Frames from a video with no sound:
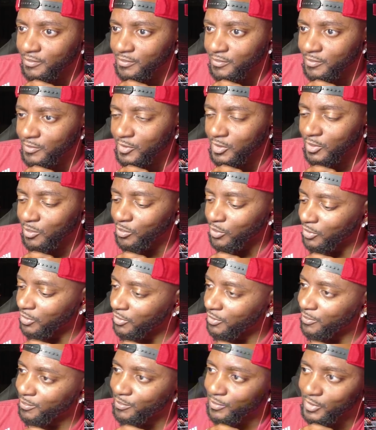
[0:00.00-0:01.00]
Come
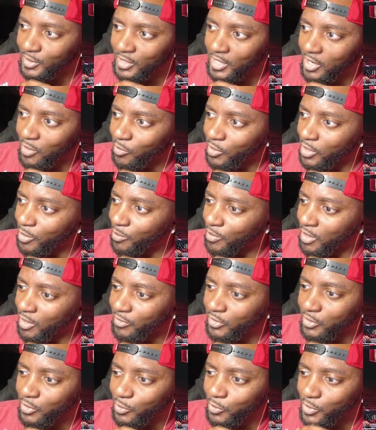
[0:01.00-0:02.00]
on. You got to run them off
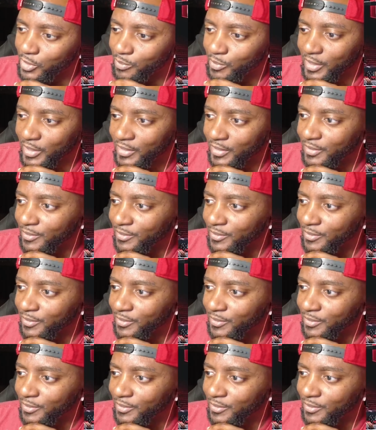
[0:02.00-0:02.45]
the 3, man.